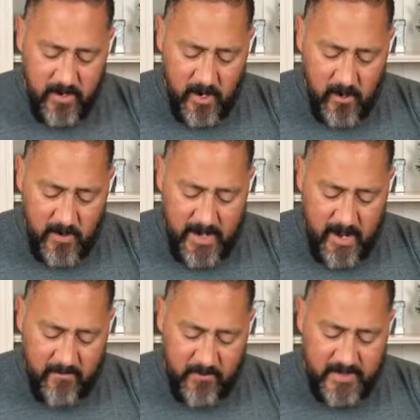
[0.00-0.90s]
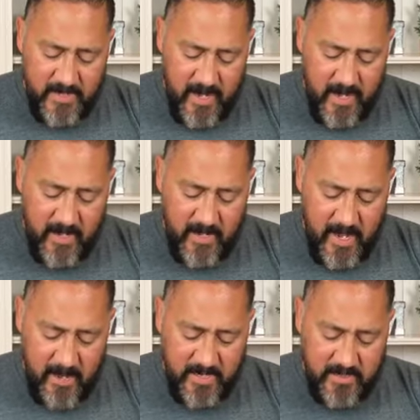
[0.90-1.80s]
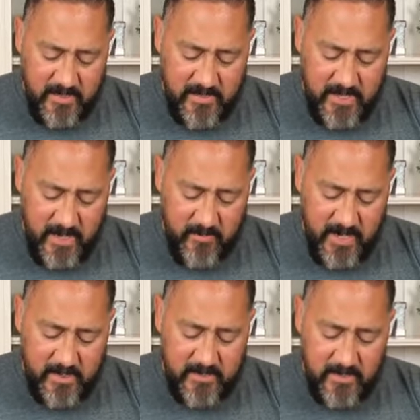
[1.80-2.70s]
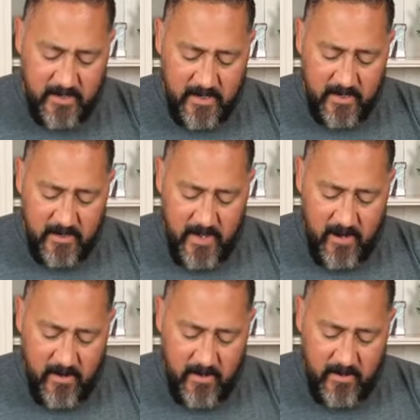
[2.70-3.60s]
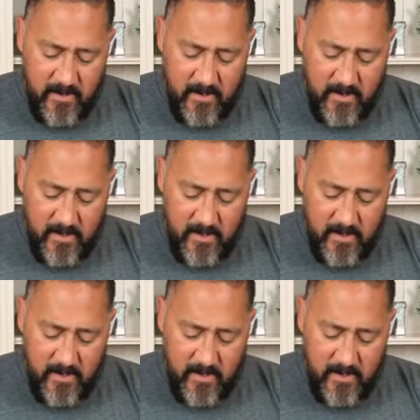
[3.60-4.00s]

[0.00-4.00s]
Hurry now, for today he came into the city, because there